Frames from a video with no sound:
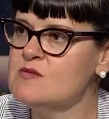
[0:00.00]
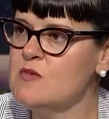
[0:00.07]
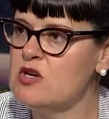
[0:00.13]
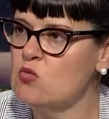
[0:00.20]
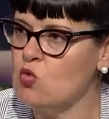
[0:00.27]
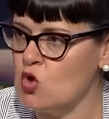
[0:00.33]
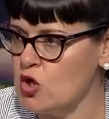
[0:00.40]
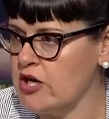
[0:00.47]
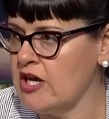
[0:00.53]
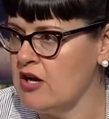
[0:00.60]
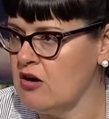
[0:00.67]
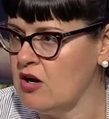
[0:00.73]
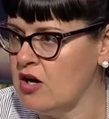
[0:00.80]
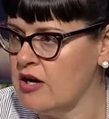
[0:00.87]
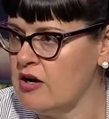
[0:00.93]
been working
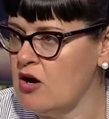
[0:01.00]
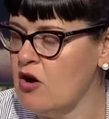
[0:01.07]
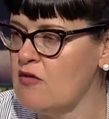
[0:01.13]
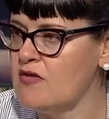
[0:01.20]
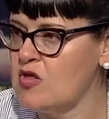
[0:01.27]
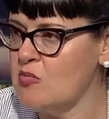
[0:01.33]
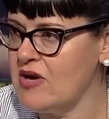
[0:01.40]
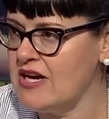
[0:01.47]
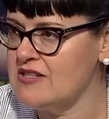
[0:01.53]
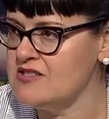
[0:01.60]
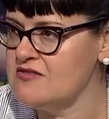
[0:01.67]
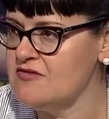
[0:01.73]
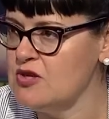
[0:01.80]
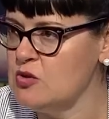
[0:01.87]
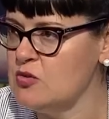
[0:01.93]
on over the
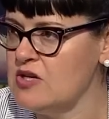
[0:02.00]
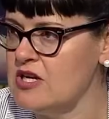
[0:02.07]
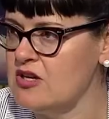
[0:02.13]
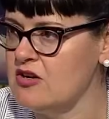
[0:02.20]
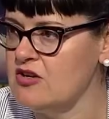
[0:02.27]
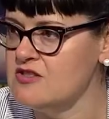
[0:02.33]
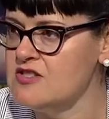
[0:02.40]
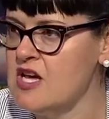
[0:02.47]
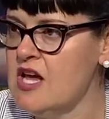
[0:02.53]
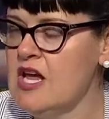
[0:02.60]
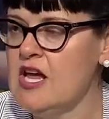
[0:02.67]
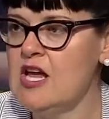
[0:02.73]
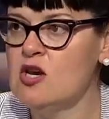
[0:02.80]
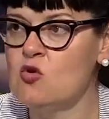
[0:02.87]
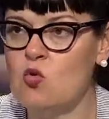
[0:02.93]
past few years
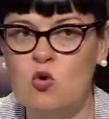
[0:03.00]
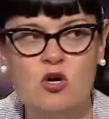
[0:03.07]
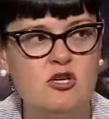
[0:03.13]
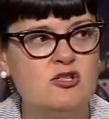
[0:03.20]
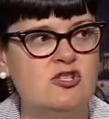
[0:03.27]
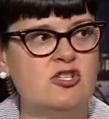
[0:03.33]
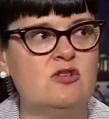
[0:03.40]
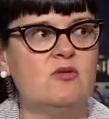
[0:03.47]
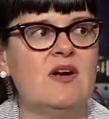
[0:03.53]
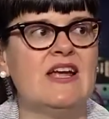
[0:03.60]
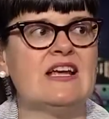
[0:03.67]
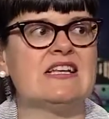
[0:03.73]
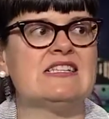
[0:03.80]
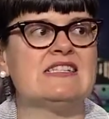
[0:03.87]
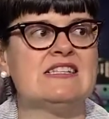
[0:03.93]
in order to
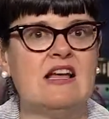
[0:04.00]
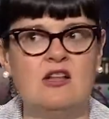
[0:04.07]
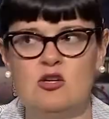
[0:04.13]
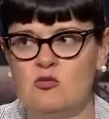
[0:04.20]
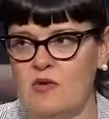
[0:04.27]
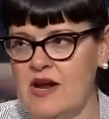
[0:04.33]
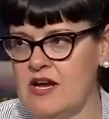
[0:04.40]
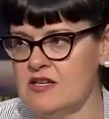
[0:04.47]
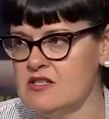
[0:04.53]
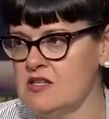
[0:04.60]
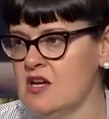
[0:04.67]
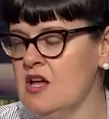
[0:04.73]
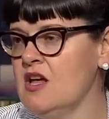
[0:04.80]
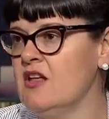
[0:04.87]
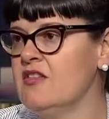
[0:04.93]
accelerate
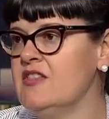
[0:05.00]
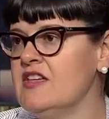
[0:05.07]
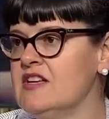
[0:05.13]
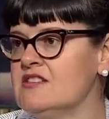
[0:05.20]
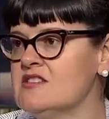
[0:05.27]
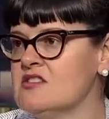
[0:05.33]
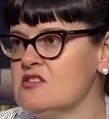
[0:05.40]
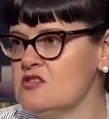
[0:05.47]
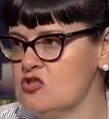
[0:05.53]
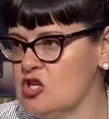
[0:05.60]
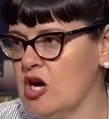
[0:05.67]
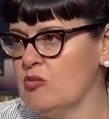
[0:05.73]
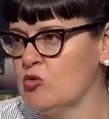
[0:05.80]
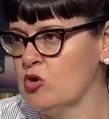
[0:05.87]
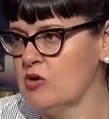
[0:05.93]
this
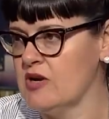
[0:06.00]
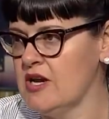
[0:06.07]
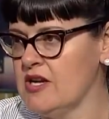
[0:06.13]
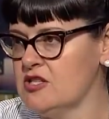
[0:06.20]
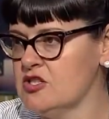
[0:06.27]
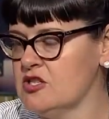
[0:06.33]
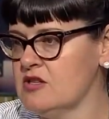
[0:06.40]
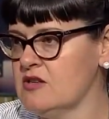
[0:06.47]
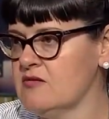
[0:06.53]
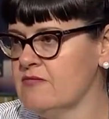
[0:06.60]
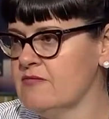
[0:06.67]
job creation?